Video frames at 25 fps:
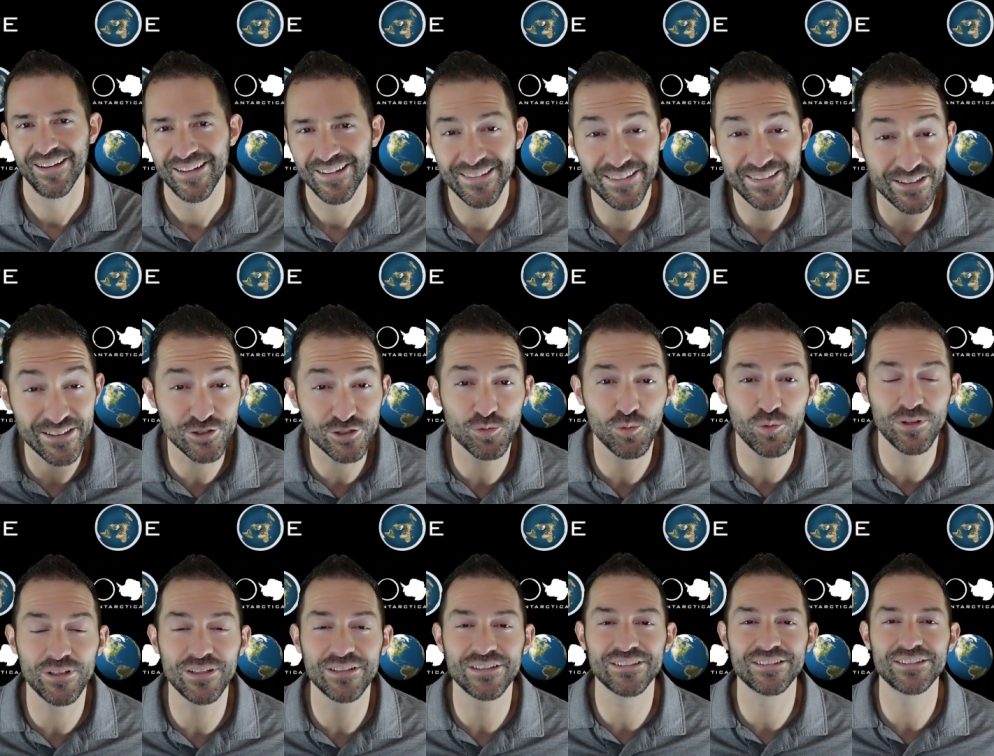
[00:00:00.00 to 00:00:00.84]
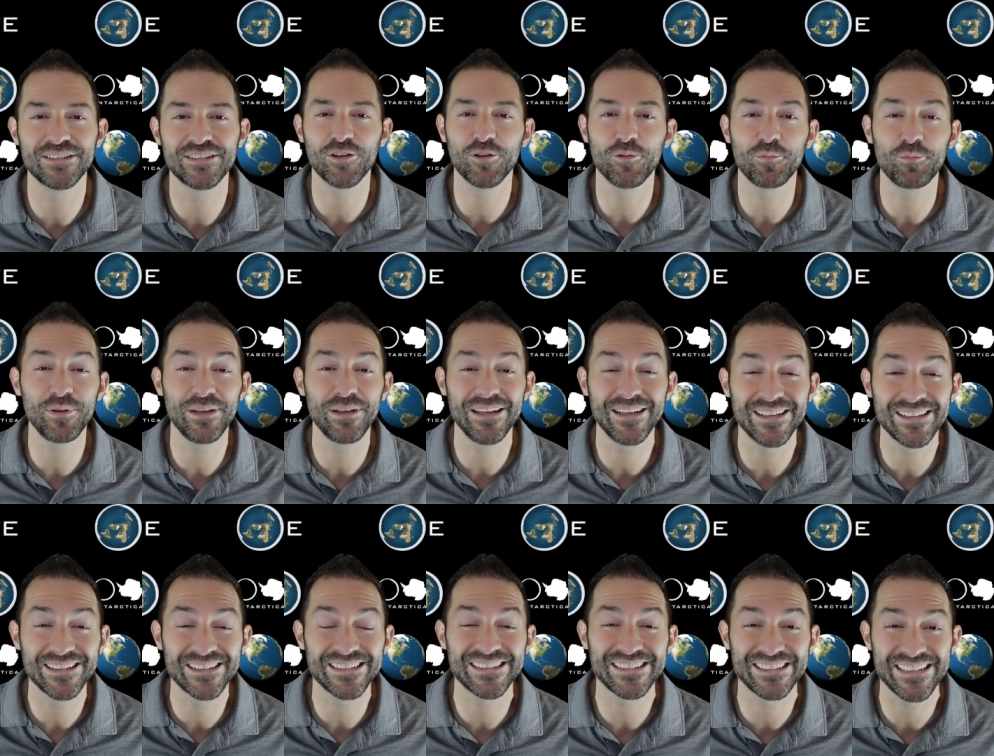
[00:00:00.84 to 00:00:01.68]
This one is still
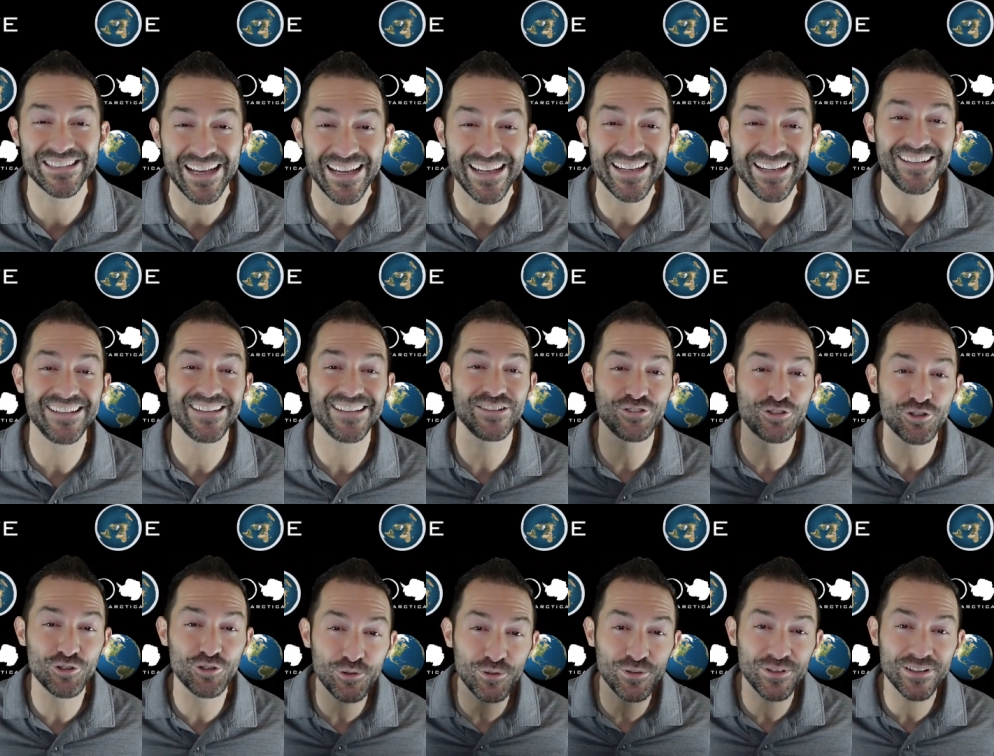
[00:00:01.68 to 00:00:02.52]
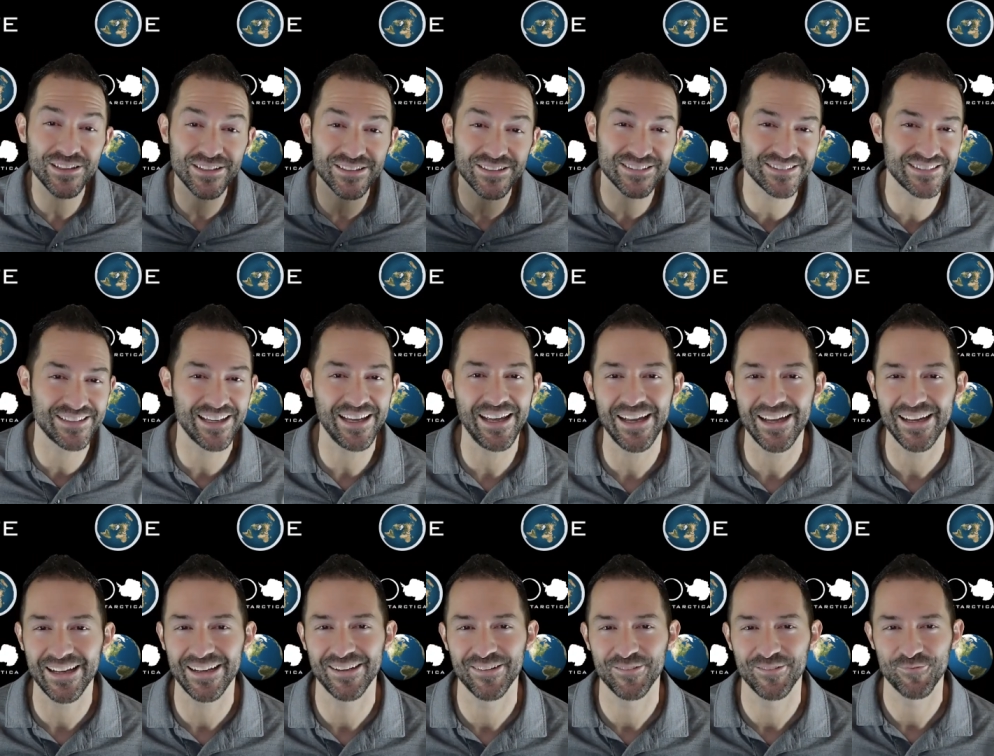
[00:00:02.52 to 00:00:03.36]
being said to this
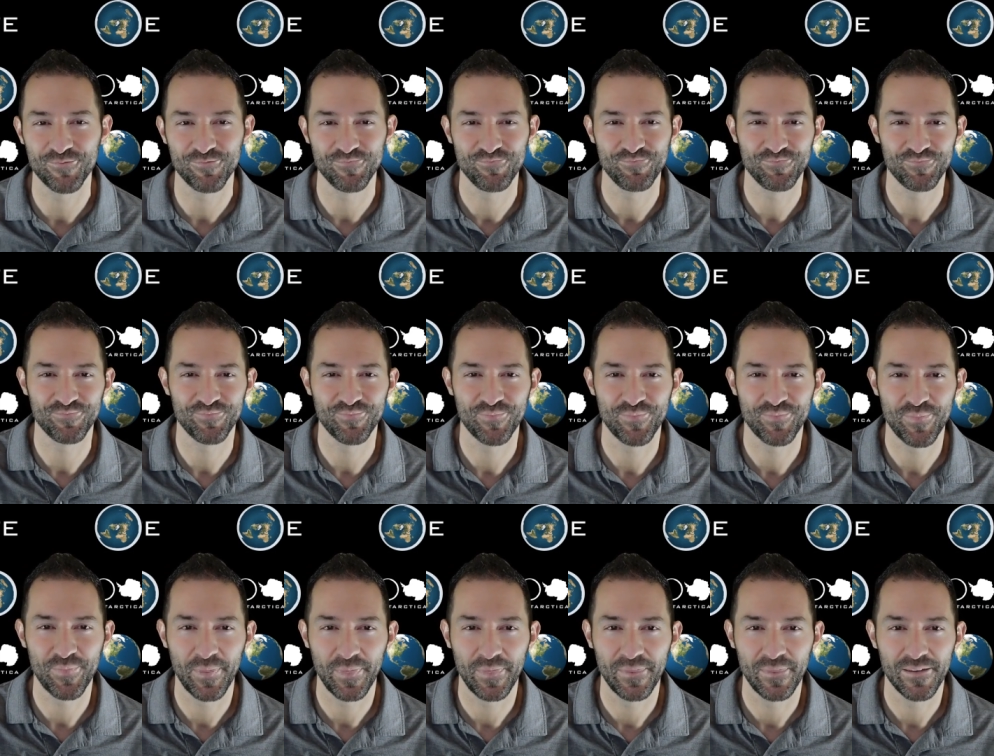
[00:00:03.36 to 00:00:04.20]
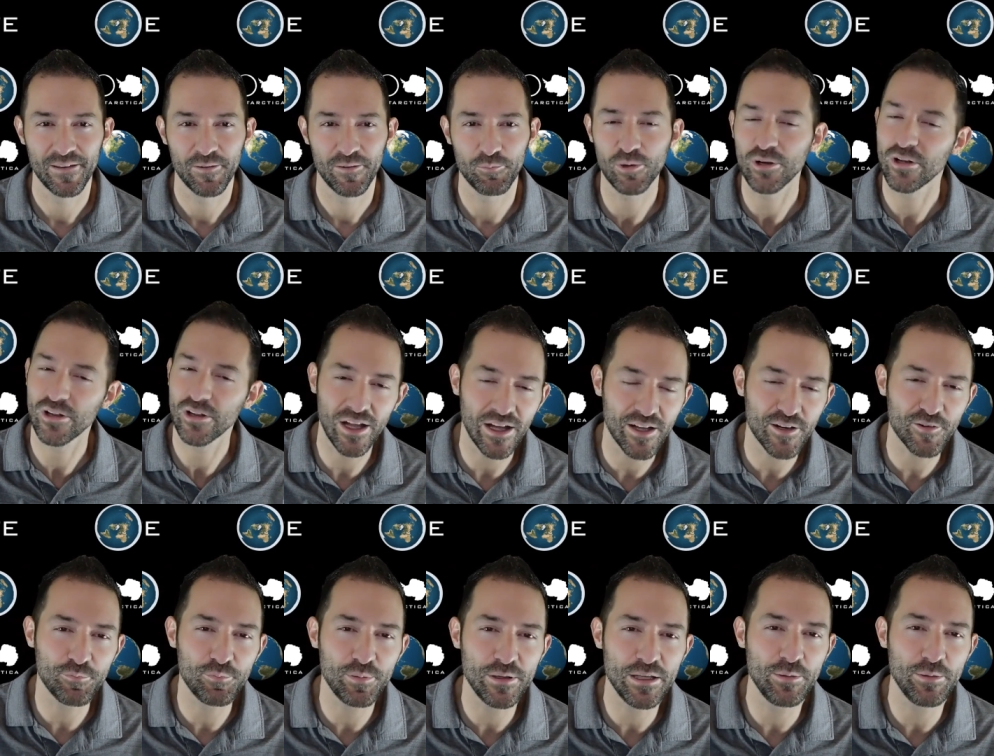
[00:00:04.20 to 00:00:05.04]
day. But a lot
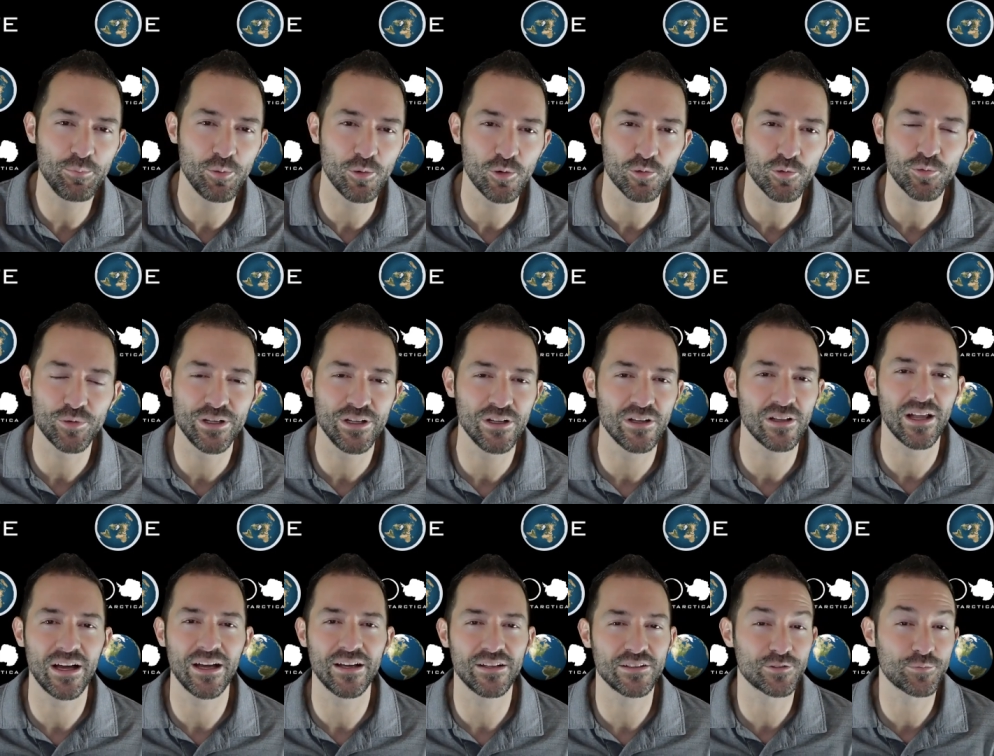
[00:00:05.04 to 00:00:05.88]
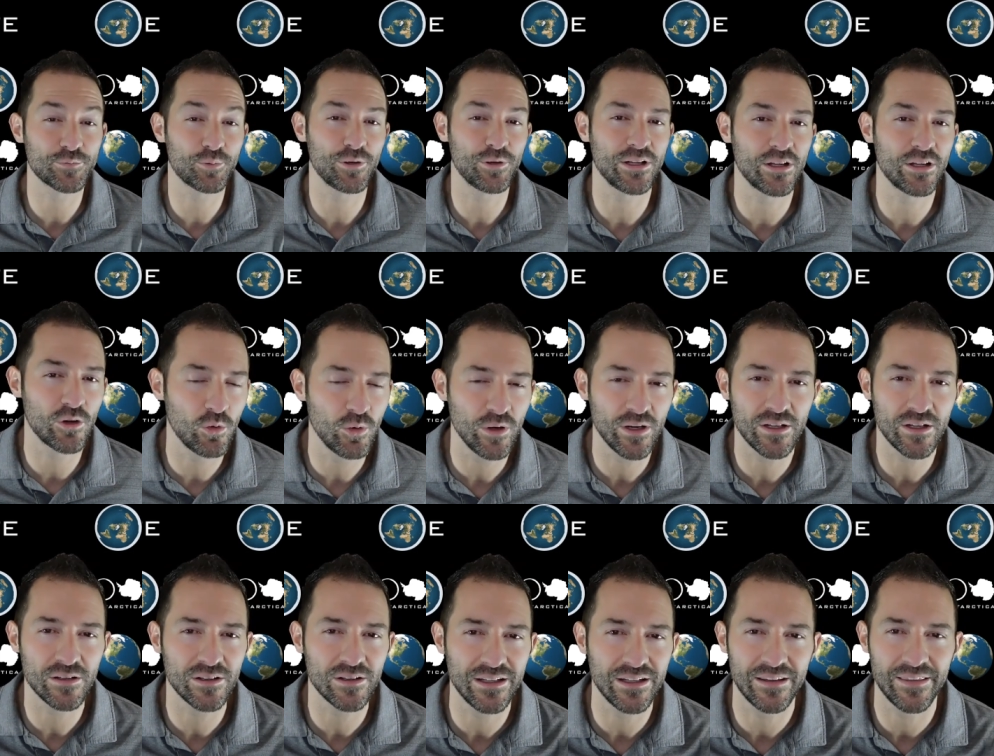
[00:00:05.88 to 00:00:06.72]
of people realized pretty
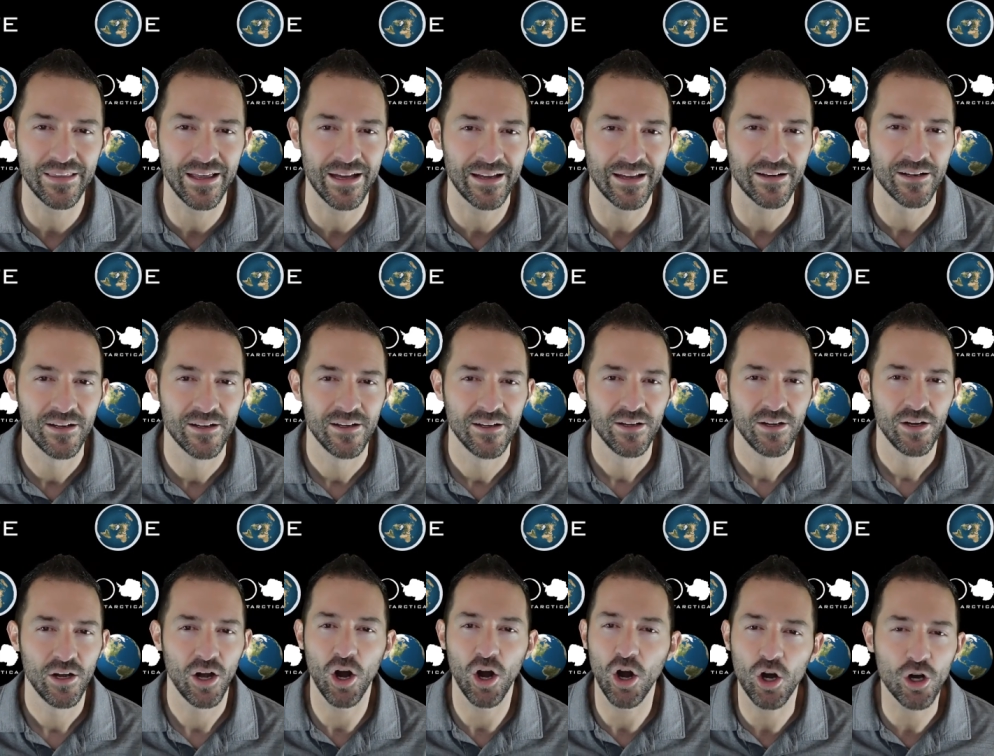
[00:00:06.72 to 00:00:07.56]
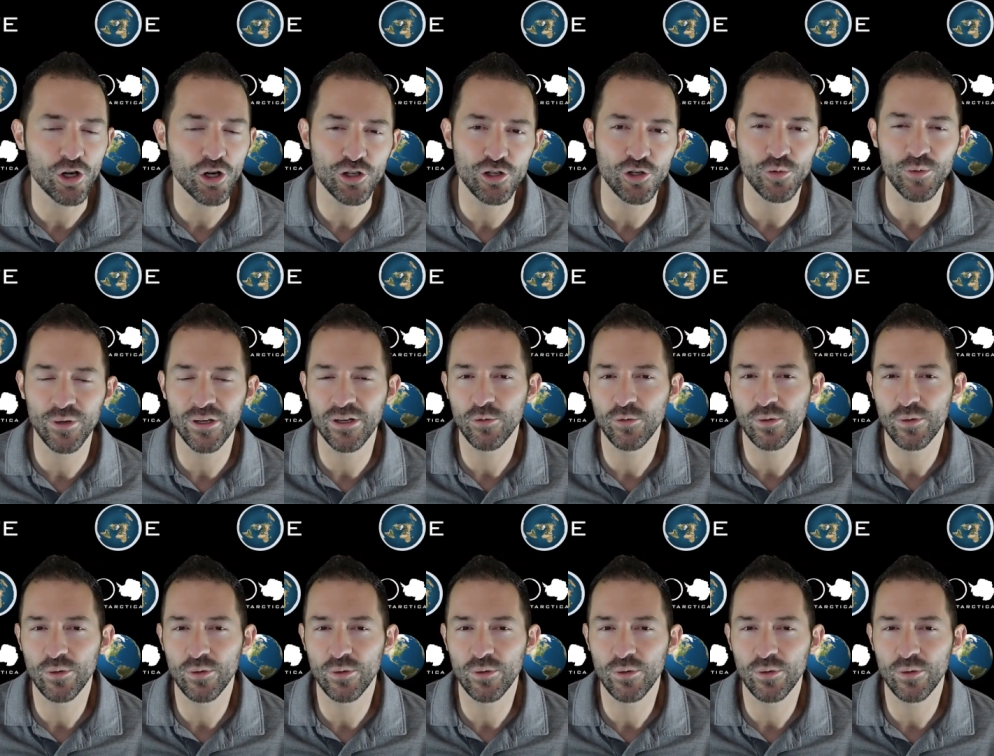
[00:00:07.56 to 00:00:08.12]
quickly that arguing we